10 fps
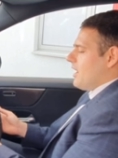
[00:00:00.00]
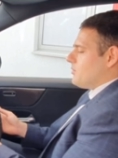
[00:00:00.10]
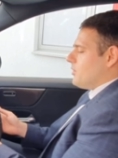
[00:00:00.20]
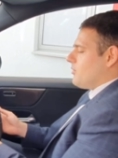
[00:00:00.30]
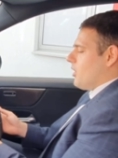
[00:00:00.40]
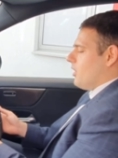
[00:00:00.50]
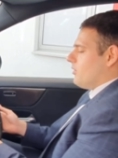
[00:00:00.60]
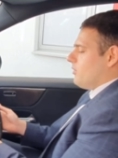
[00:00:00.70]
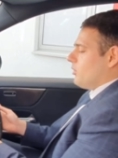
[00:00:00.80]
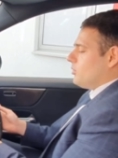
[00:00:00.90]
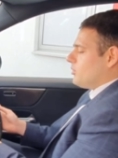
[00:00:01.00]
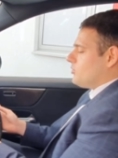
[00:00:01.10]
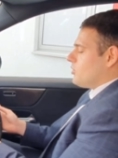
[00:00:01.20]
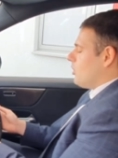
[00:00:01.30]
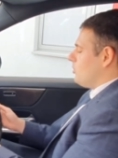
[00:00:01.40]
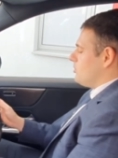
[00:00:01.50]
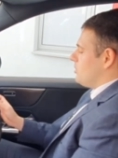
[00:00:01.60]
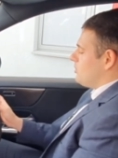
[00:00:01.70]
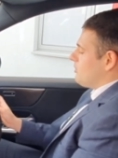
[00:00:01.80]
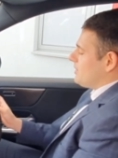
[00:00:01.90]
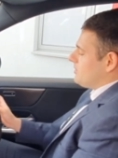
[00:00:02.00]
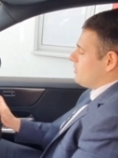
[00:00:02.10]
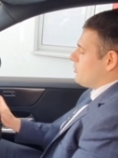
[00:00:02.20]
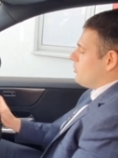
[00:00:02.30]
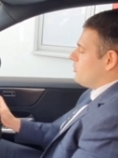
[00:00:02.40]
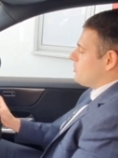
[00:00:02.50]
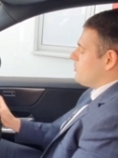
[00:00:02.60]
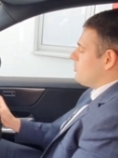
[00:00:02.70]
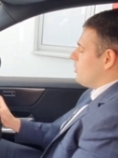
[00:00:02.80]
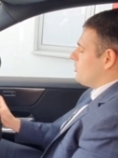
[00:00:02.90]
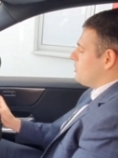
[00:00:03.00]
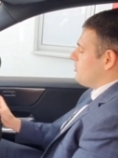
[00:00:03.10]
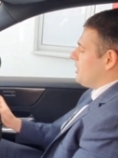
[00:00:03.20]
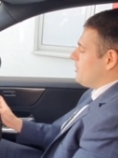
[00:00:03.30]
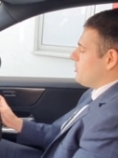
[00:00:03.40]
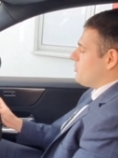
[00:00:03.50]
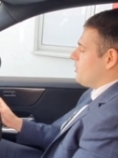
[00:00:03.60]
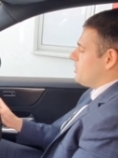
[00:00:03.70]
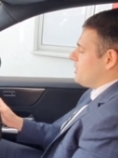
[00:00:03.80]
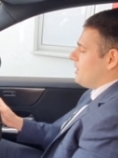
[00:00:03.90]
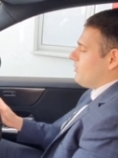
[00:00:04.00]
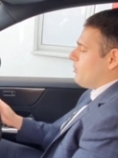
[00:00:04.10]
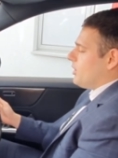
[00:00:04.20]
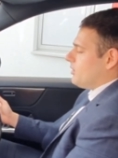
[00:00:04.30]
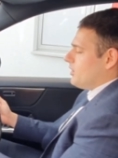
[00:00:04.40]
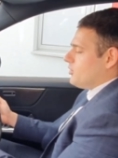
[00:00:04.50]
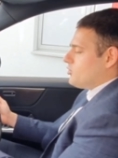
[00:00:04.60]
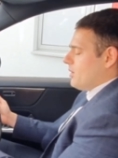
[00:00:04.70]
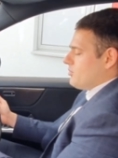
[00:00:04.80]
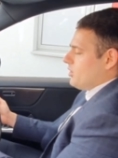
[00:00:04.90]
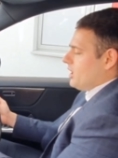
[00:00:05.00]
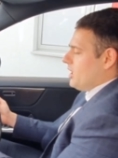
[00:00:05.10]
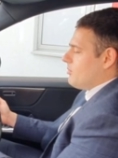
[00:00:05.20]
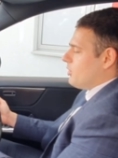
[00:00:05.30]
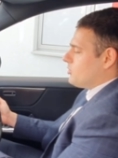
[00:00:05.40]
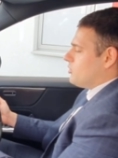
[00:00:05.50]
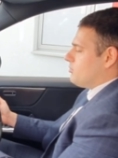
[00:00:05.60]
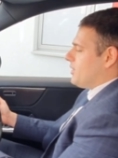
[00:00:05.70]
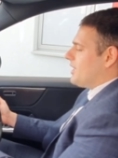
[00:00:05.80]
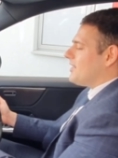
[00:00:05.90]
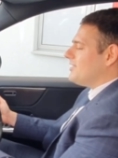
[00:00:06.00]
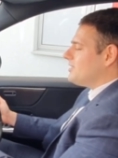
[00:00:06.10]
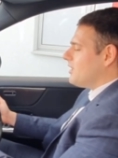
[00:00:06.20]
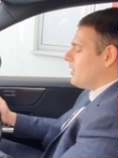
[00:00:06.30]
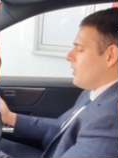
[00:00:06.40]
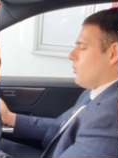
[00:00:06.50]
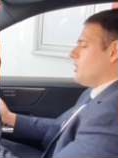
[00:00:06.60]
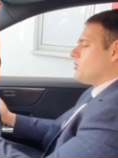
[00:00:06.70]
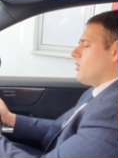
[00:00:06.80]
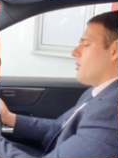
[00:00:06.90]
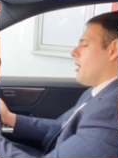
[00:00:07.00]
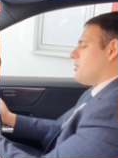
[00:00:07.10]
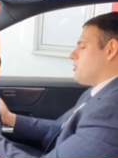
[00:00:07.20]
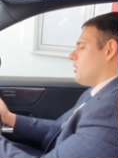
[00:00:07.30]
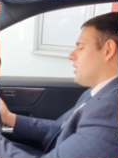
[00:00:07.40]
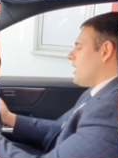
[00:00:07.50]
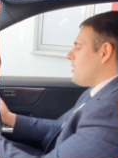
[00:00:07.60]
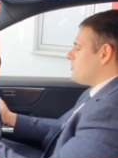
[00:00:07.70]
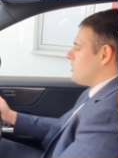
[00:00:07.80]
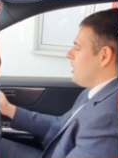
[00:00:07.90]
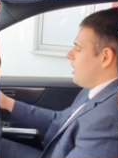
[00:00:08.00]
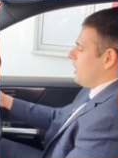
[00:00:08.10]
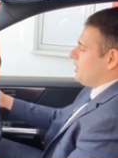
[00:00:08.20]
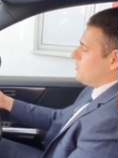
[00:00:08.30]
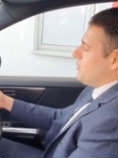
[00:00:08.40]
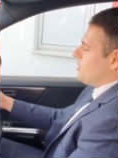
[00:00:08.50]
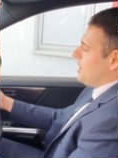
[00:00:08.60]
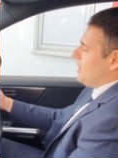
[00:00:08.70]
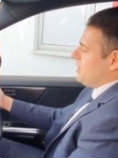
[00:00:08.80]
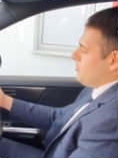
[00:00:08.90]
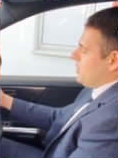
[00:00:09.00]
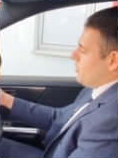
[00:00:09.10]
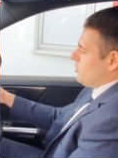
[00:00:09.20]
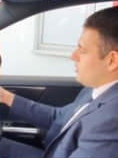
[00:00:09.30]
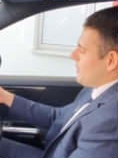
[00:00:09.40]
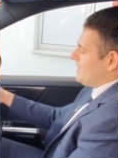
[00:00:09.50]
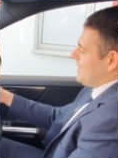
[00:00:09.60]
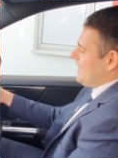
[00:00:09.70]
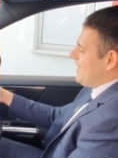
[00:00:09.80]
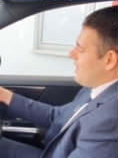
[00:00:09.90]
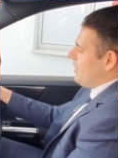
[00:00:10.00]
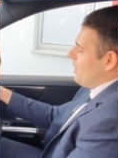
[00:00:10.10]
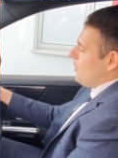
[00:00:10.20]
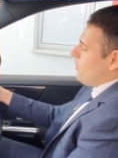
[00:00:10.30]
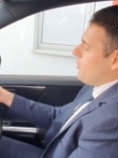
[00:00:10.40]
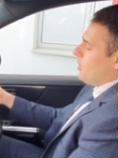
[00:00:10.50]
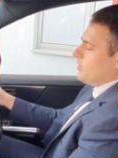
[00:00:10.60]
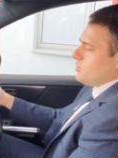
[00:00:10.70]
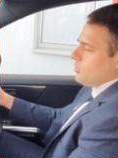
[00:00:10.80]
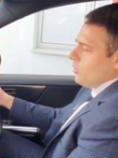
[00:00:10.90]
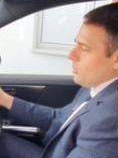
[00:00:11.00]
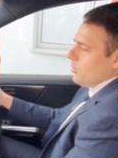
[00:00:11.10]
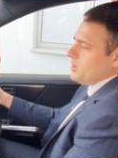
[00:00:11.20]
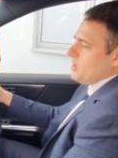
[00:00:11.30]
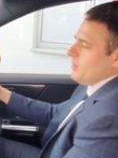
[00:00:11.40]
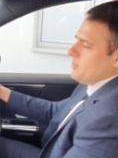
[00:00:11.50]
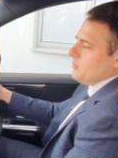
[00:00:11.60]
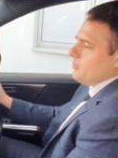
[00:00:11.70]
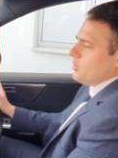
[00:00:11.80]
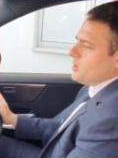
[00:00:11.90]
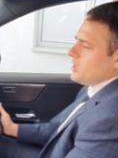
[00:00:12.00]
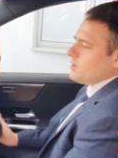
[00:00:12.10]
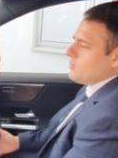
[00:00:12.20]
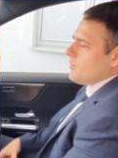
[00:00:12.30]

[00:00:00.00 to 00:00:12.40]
and we've got the volume controls as well as the cruise control and speed limiter on the steering wheel and the Triptronic gearbox just behind. Windscreen wipers are on the left and as with Mercedes being an automatic here, we've got the stalk which get, puts us into